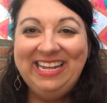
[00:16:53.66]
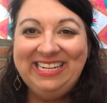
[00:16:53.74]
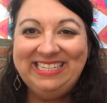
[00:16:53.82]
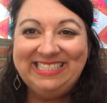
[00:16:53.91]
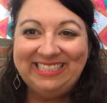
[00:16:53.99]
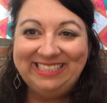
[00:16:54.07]

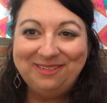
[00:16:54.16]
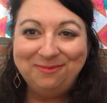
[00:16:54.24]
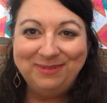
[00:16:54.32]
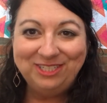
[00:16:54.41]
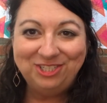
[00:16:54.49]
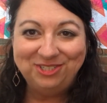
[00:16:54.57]
is a little
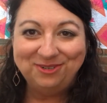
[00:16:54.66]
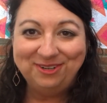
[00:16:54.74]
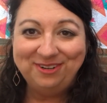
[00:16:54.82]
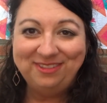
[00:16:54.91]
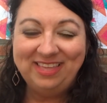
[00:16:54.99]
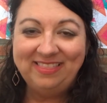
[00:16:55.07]
bit
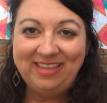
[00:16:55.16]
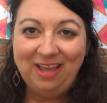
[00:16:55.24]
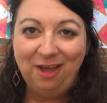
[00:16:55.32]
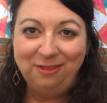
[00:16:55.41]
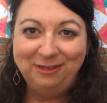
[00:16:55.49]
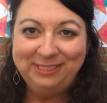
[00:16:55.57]
shorter than the
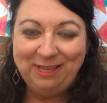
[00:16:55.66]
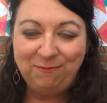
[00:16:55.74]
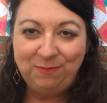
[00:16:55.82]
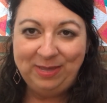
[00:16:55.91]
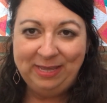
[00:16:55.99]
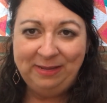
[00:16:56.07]
others
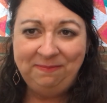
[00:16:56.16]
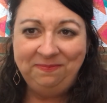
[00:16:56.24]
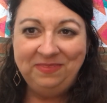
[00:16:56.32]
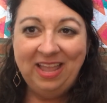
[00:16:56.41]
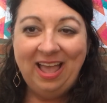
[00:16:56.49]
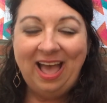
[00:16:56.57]
have been.
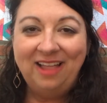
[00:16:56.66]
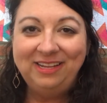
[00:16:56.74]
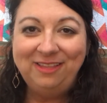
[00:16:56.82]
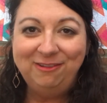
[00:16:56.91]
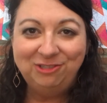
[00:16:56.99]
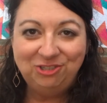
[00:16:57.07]
I'll
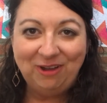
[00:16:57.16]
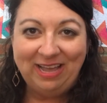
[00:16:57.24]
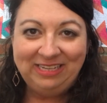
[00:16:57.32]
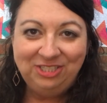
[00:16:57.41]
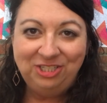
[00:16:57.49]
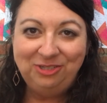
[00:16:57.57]
either try
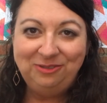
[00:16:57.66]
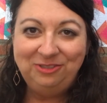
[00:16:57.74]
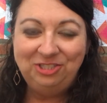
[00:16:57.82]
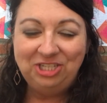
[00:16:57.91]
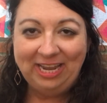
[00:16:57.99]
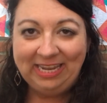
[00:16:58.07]
to
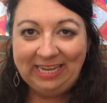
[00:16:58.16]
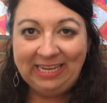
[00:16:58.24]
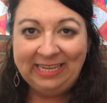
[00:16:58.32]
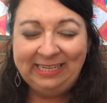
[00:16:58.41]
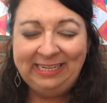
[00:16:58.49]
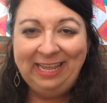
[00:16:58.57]
check
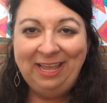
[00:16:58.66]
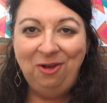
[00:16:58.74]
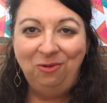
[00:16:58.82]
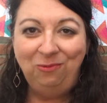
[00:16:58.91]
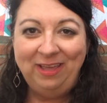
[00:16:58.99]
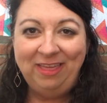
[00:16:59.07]
in
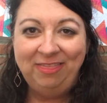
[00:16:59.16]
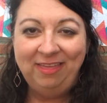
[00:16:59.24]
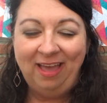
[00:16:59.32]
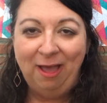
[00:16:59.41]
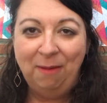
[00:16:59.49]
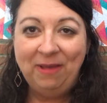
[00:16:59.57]
with
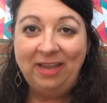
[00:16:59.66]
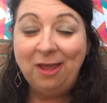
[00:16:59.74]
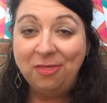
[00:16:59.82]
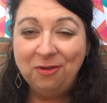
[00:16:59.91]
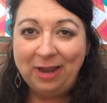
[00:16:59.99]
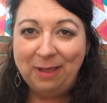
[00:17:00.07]
another